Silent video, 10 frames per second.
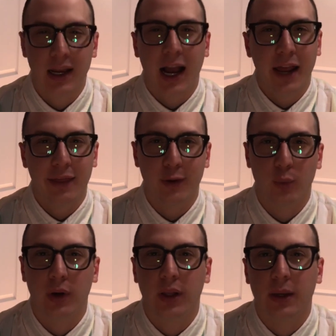I think
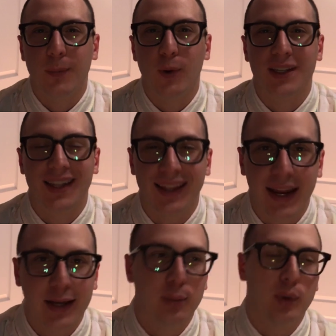one of the most
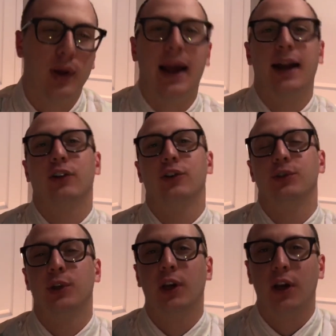likable
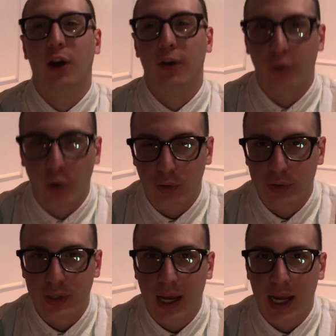actors of all
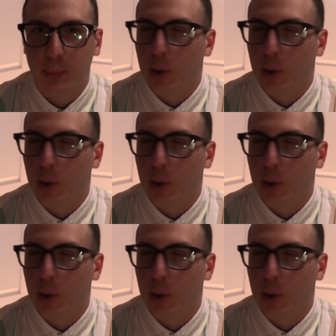time.